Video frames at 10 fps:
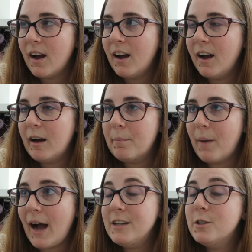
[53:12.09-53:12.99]

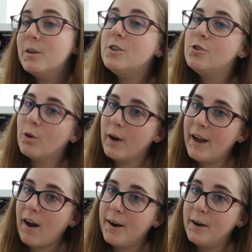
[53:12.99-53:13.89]
Um, I do enjoy
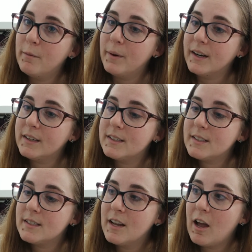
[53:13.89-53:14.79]

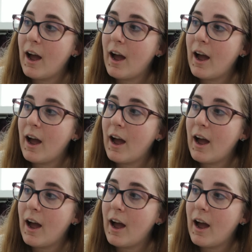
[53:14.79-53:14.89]
audiobooks.